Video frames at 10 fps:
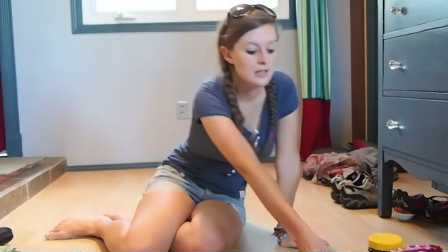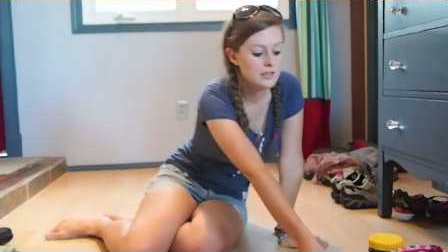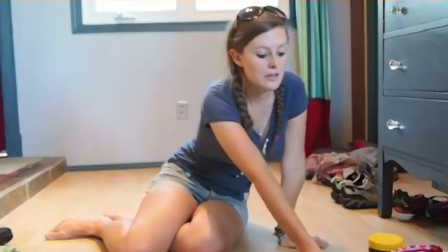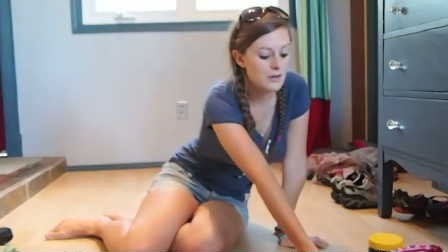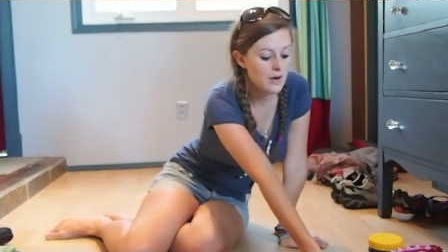
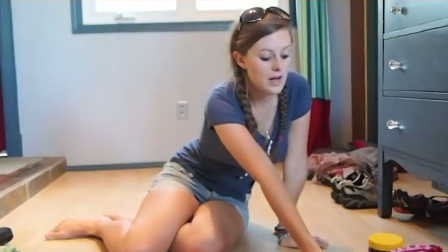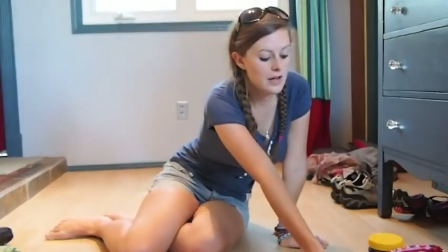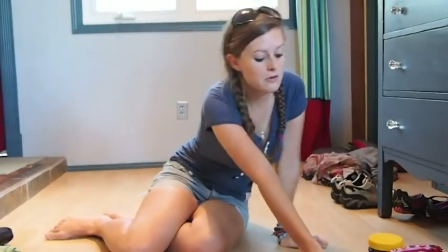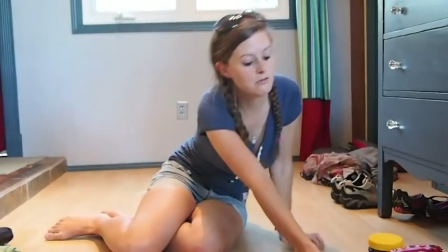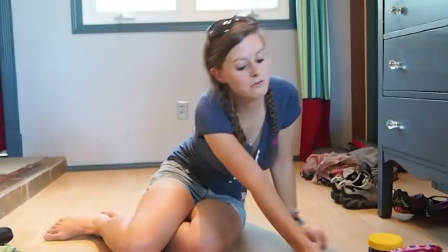So
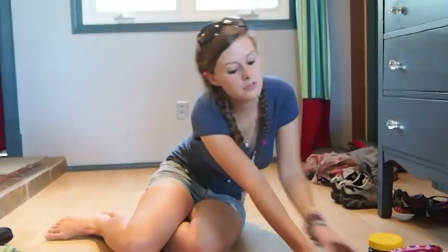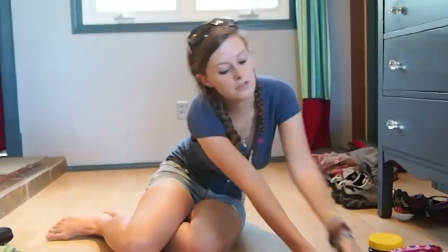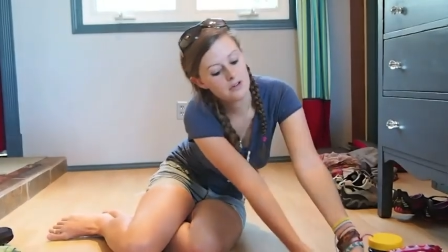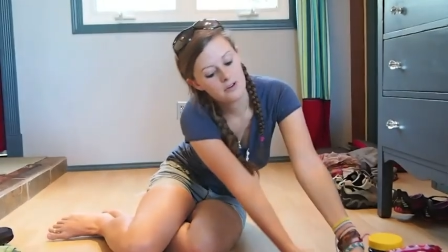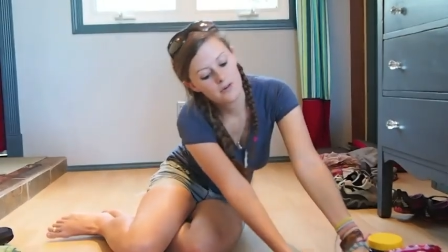I
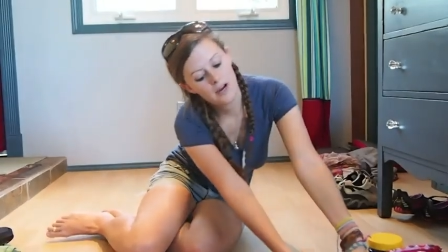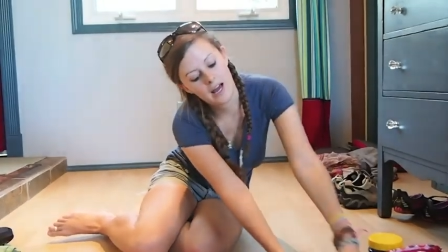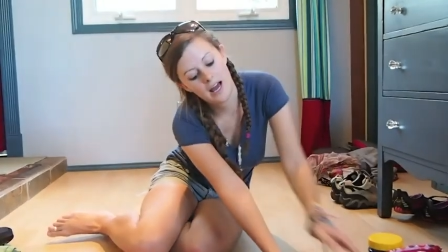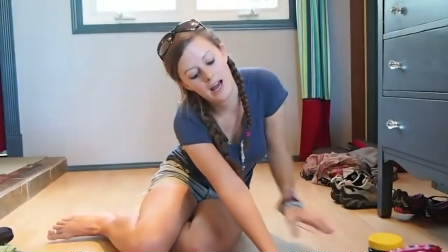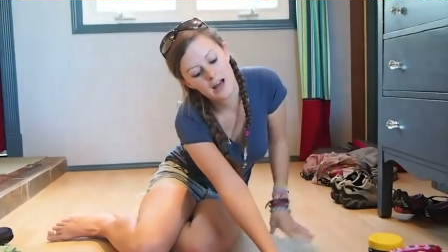also
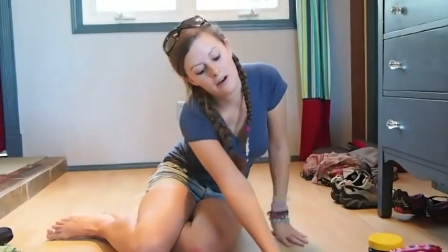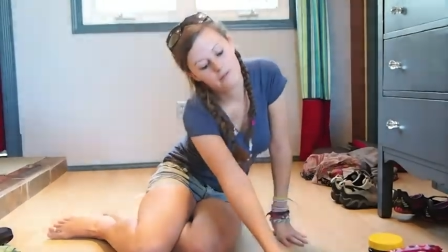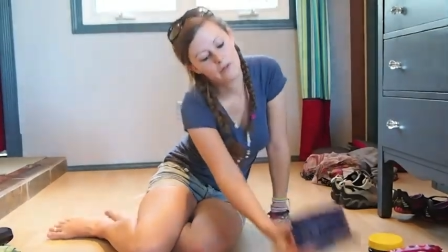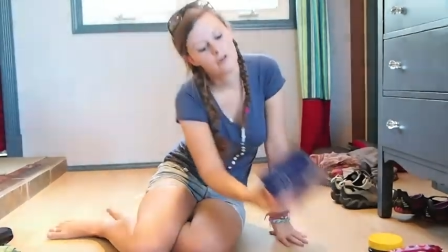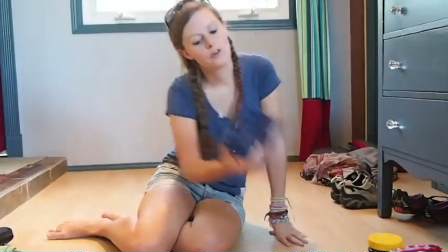have
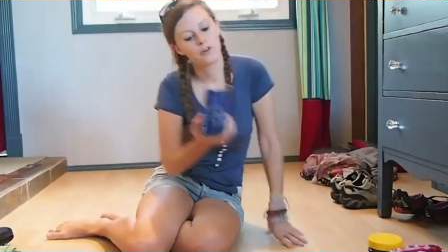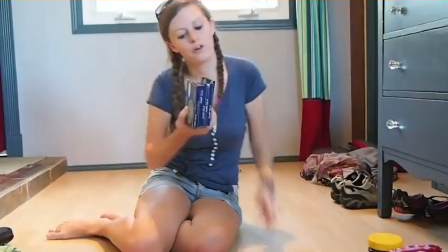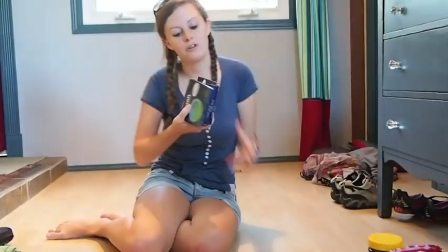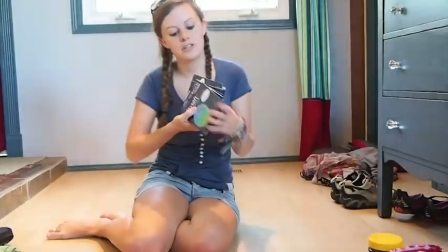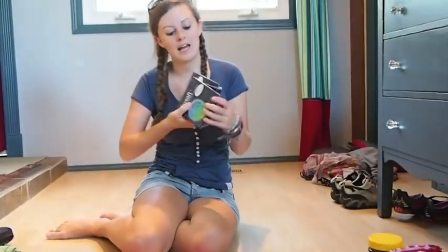
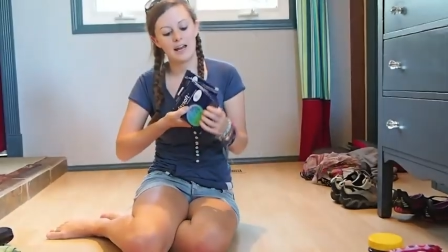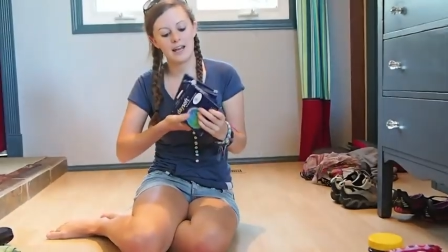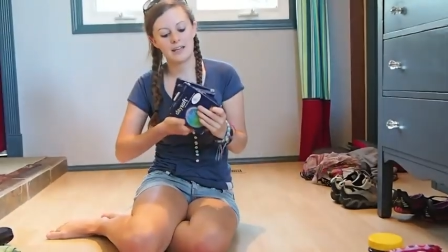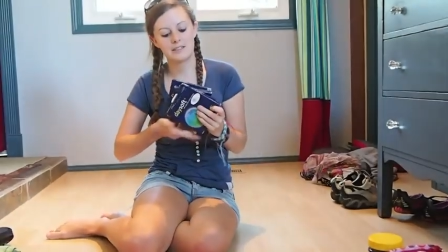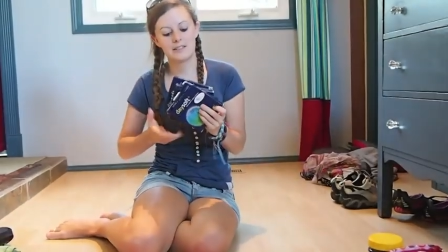contact
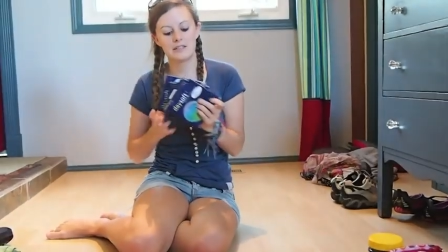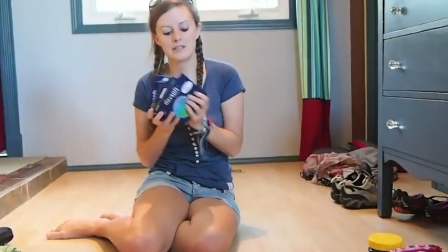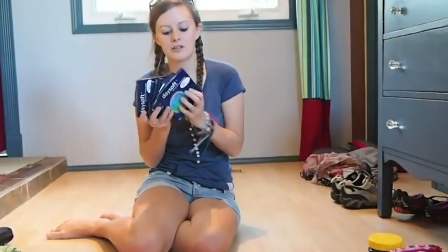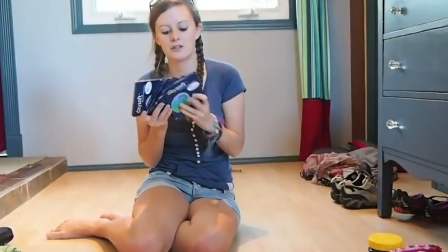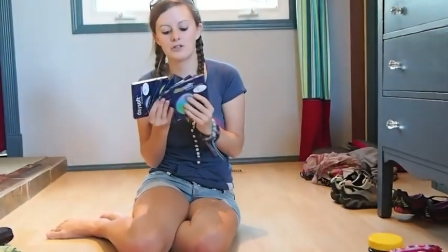lenses,
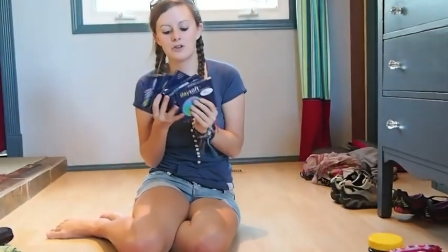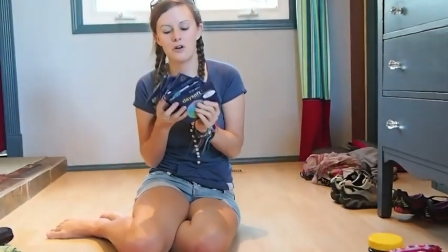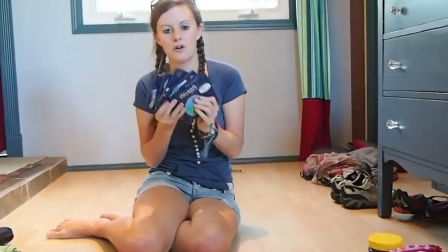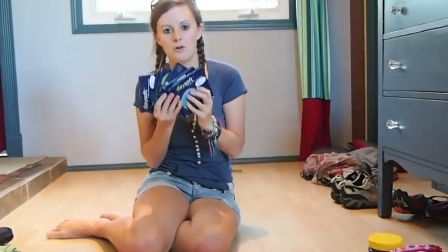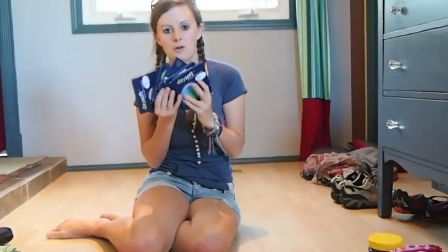
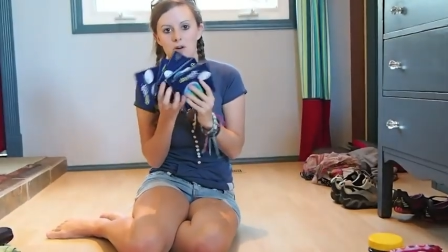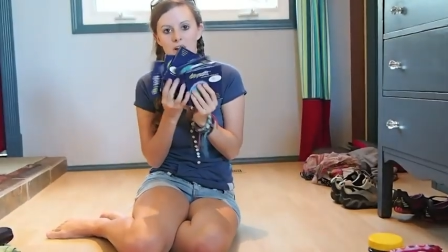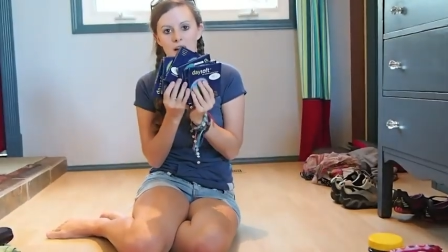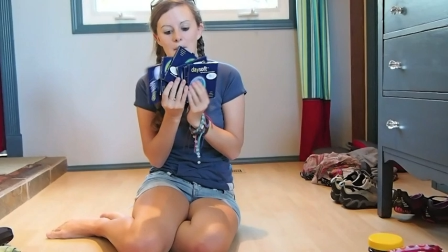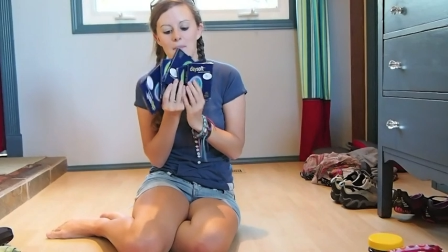so
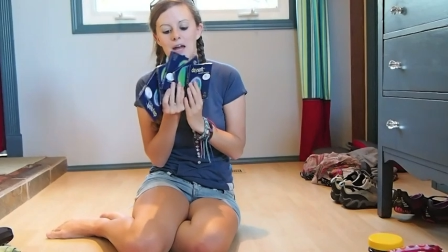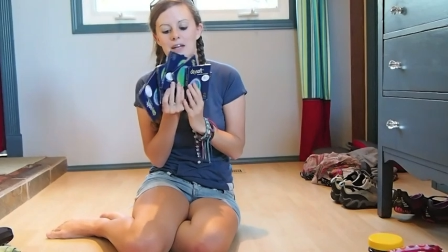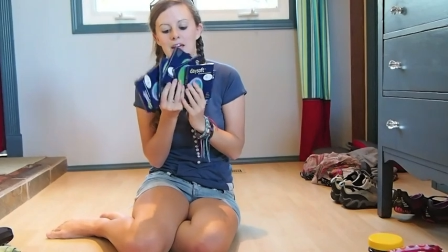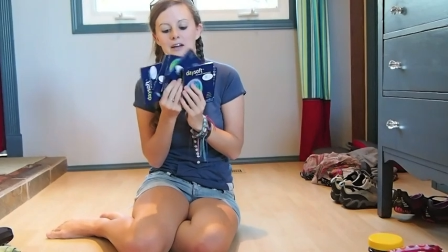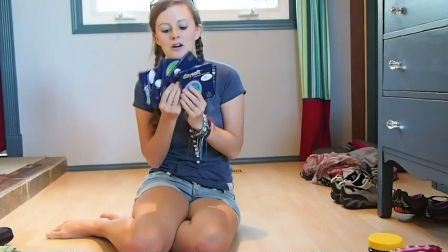
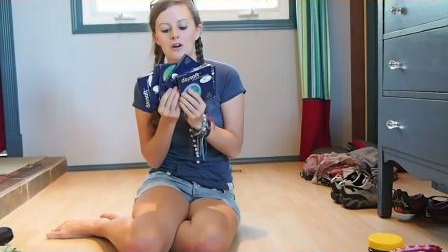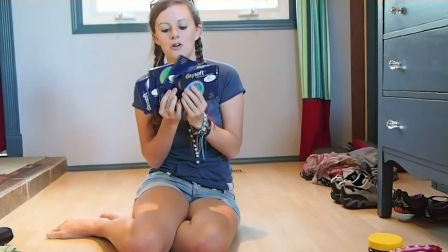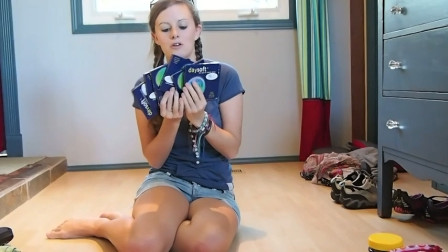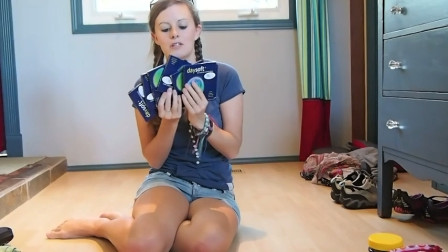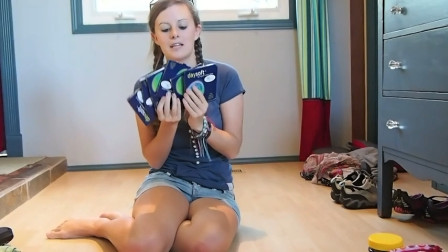many
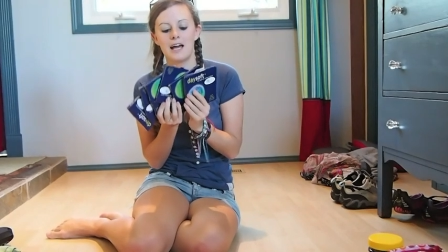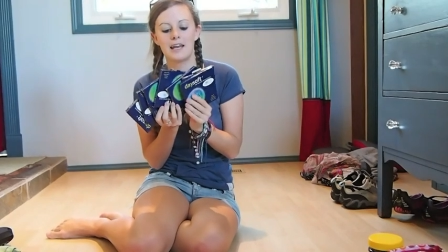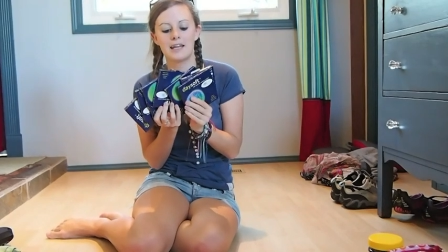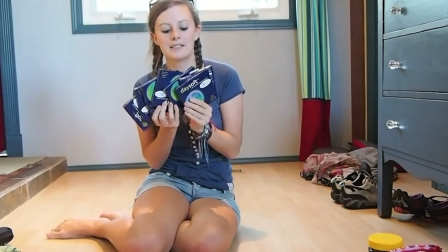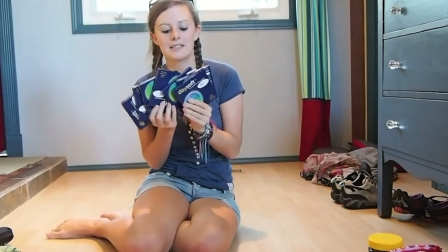contact
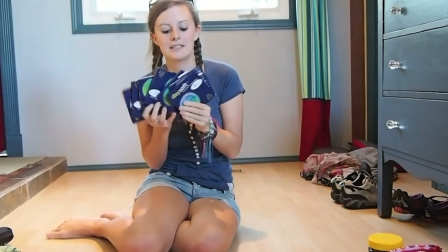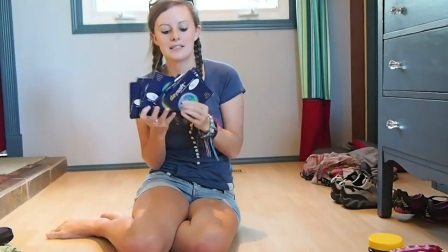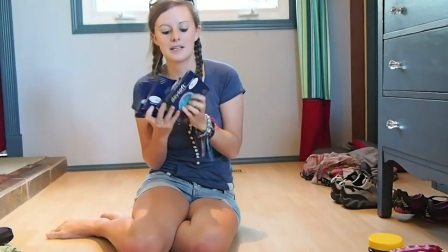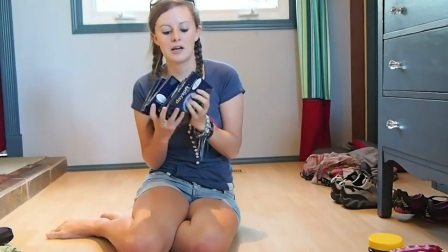lenses,